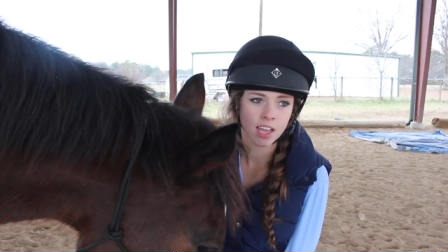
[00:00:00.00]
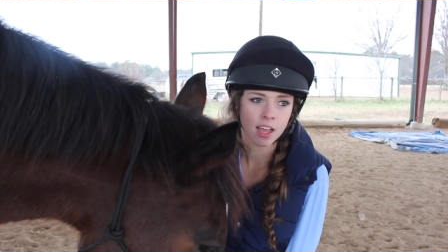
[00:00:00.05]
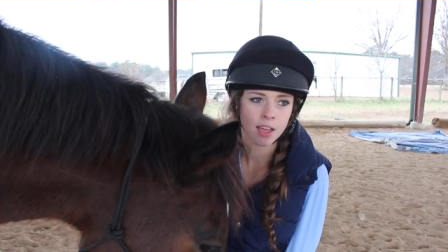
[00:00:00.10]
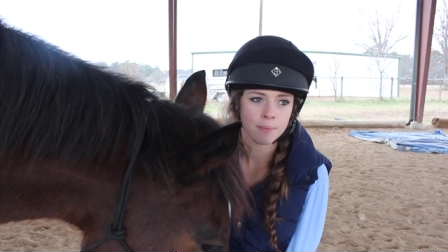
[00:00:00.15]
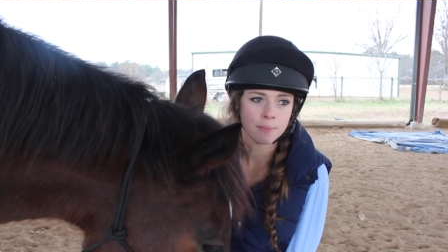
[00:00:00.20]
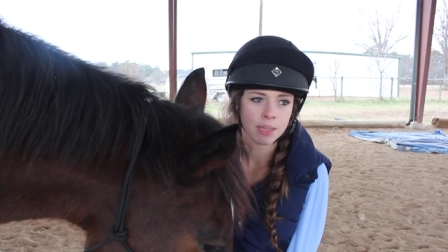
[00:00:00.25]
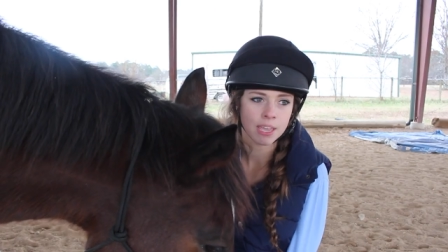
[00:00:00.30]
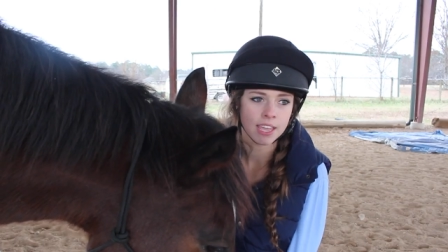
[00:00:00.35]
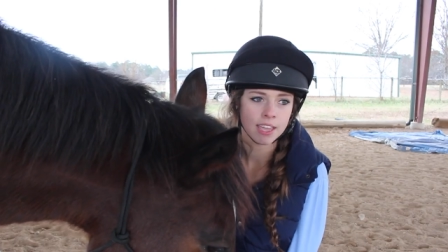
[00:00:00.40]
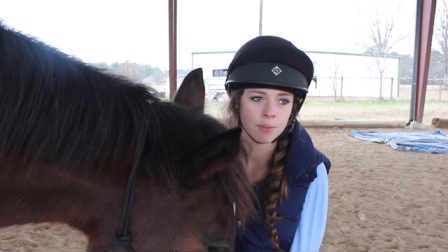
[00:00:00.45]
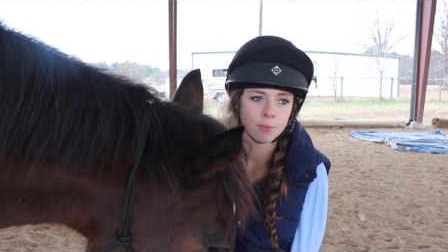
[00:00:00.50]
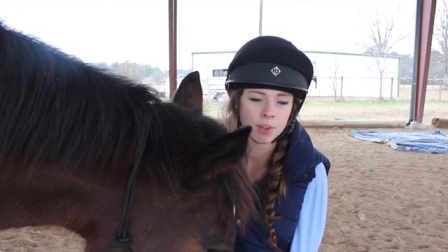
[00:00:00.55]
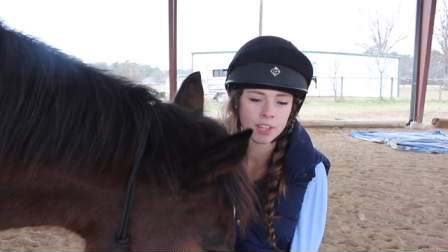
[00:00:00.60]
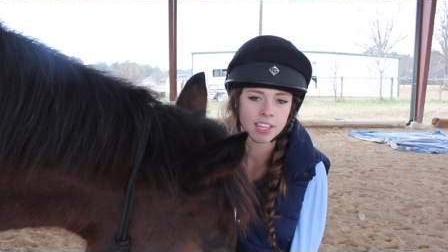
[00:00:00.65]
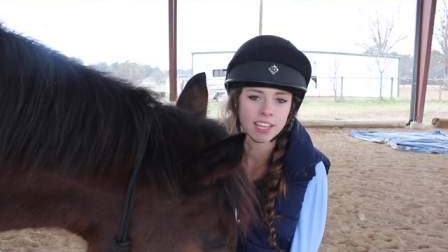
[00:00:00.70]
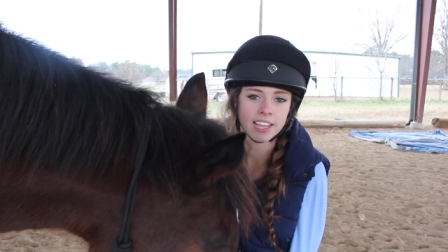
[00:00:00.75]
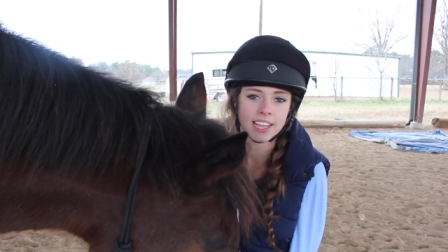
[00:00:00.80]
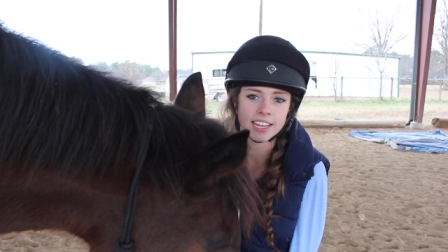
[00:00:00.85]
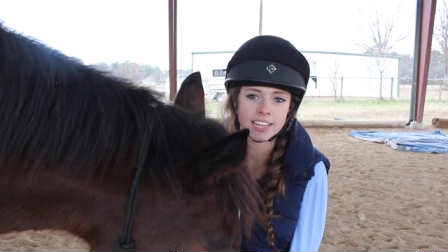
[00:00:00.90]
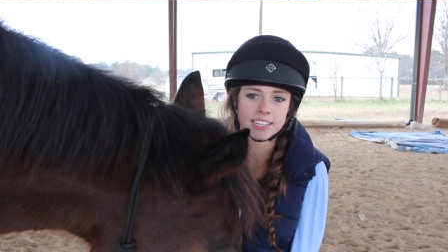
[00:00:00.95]
got me
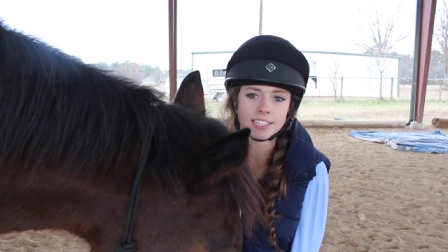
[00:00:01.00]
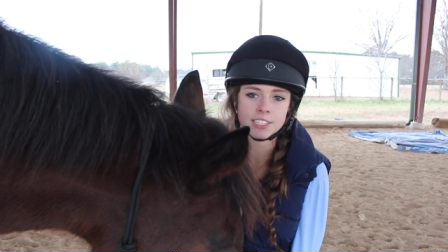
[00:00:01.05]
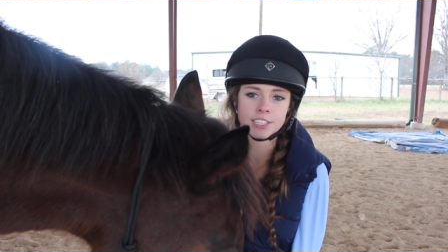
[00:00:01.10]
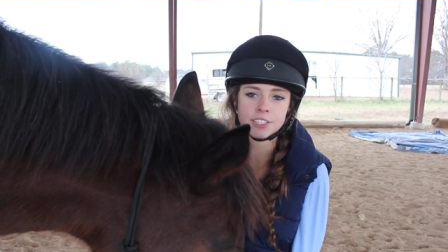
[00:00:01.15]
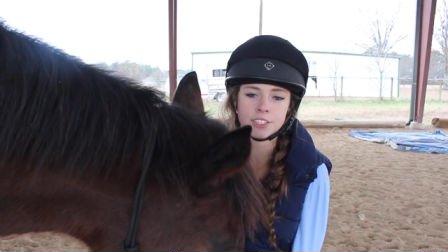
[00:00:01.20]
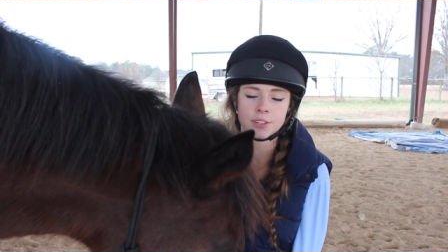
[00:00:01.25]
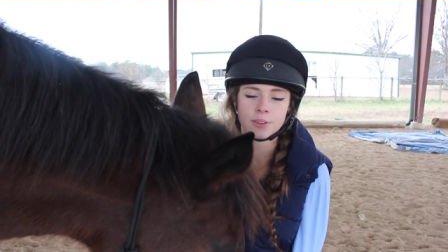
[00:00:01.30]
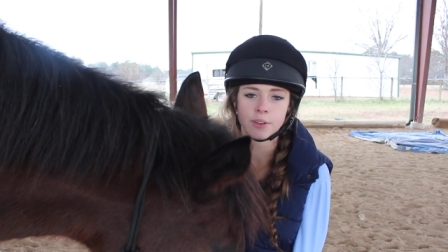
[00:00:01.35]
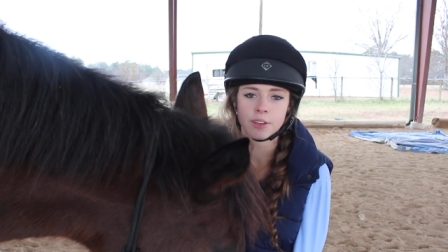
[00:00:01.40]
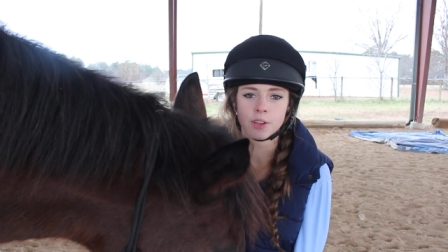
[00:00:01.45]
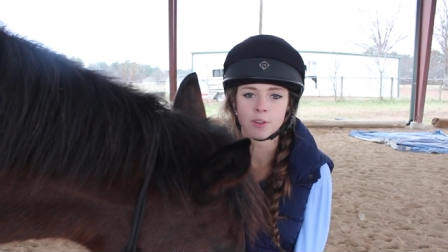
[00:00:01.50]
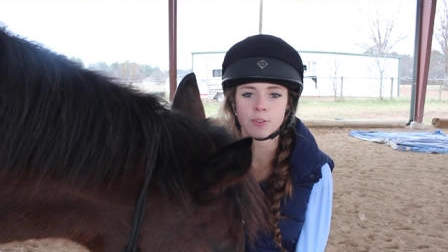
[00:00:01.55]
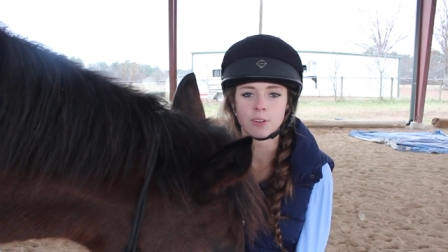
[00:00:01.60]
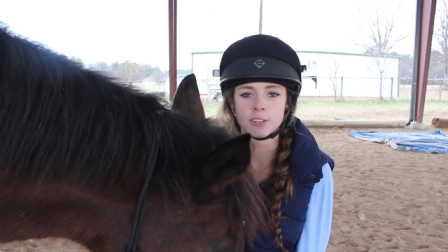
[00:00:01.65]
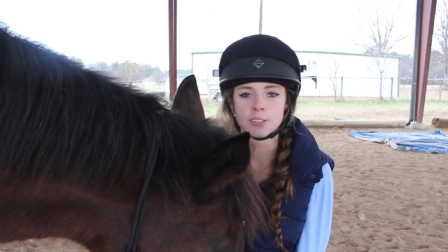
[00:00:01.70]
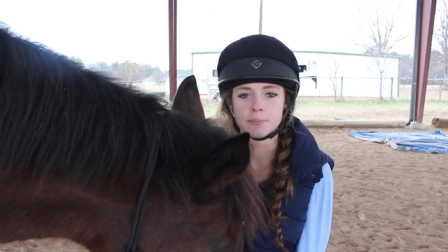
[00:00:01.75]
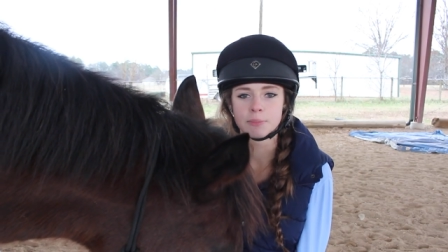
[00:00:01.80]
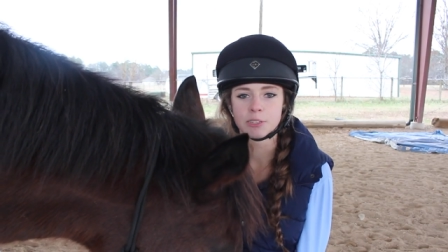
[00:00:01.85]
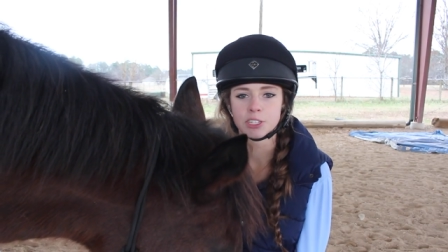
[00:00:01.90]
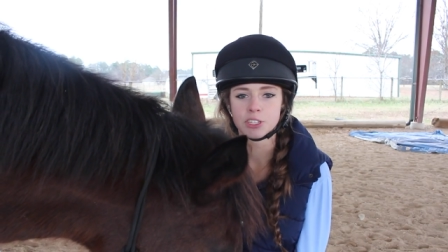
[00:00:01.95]
really into doing
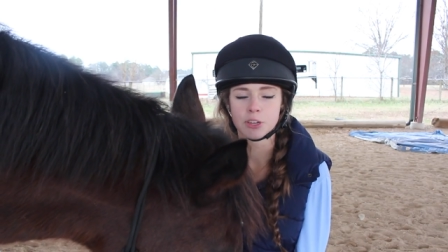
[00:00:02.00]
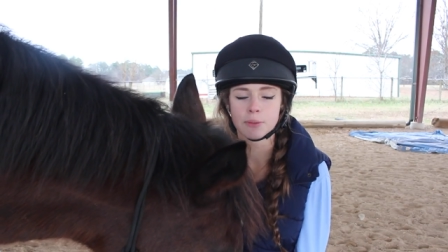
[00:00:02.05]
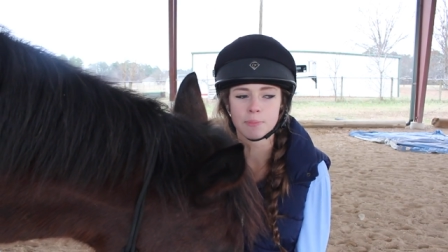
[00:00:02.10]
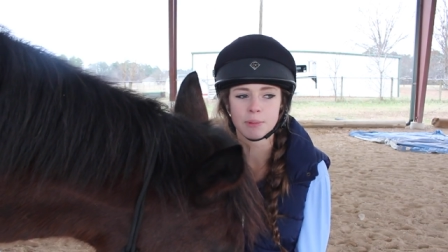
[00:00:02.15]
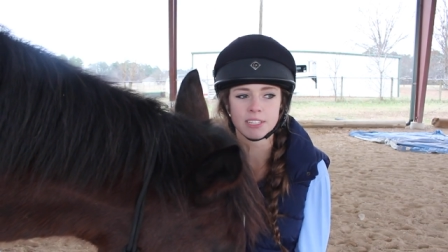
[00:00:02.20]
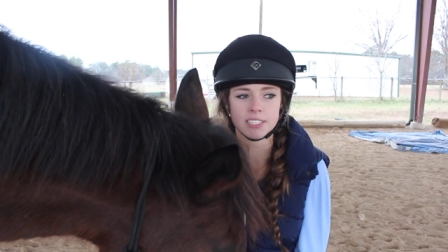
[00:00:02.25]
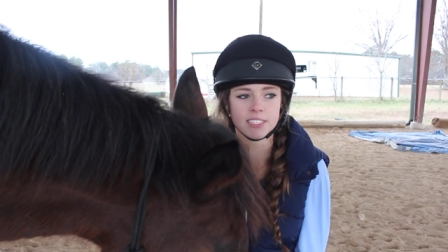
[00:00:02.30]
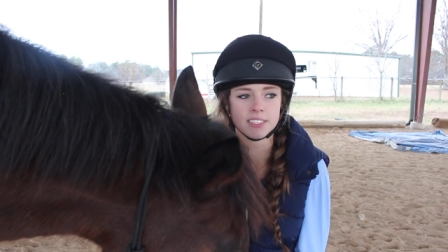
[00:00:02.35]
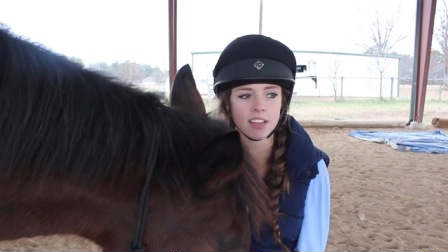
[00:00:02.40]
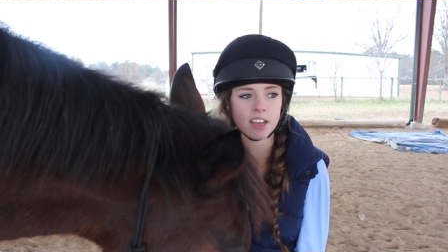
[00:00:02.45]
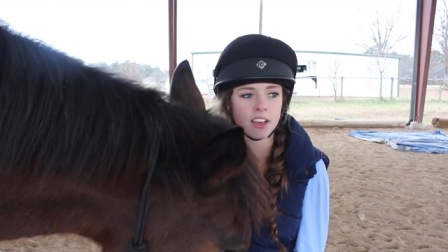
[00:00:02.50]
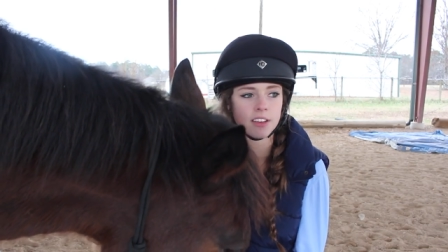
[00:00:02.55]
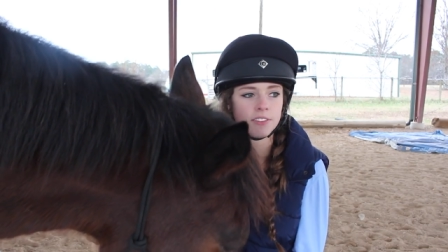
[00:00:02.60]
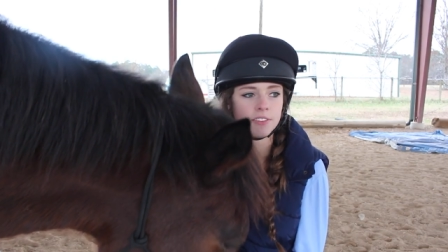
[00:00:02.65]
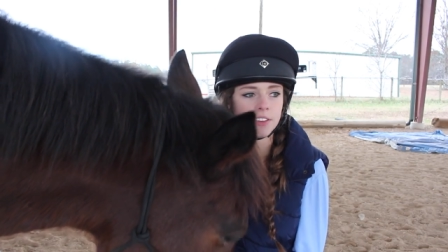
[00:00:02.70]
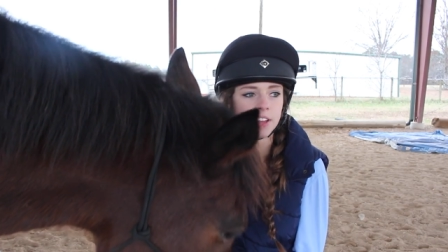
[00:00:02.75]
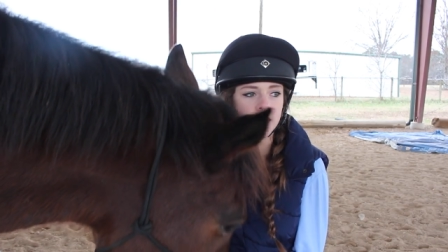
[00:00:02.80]
horsemanship and stuff,